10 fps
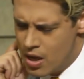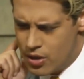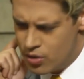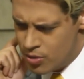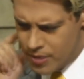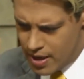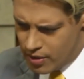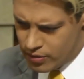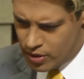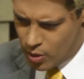Europe
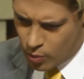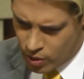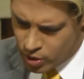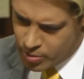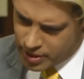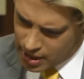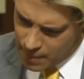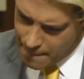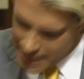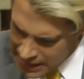now, you know, welcoming
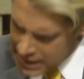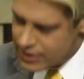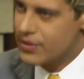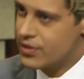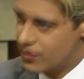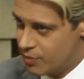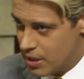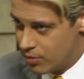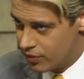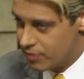in millions of
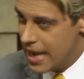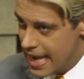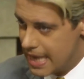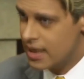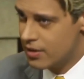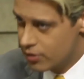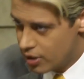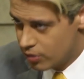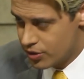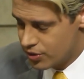people from alien
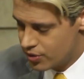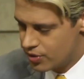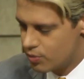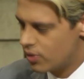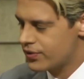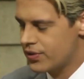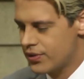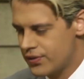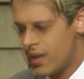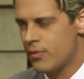cultures, whilst the
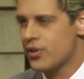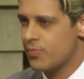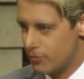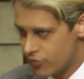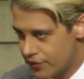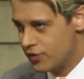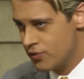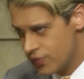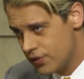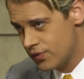establishment
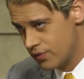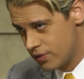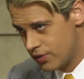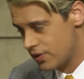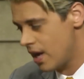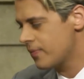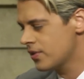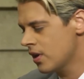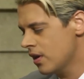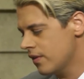refuses to accept
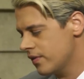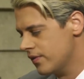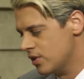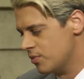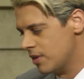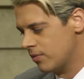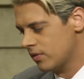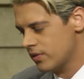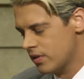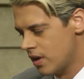that these
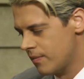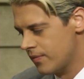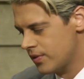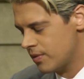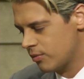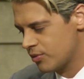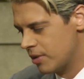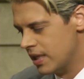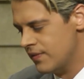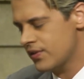people, these people's
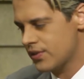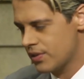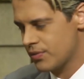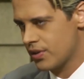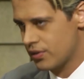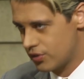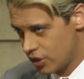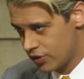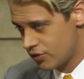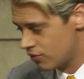belief systems are
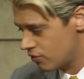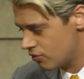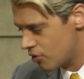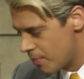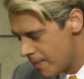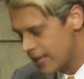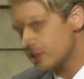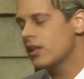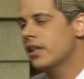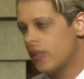just
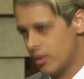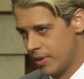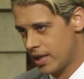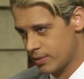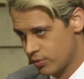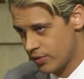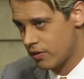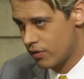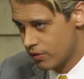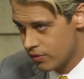dramatically incompatible with
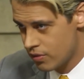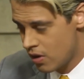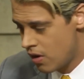our own.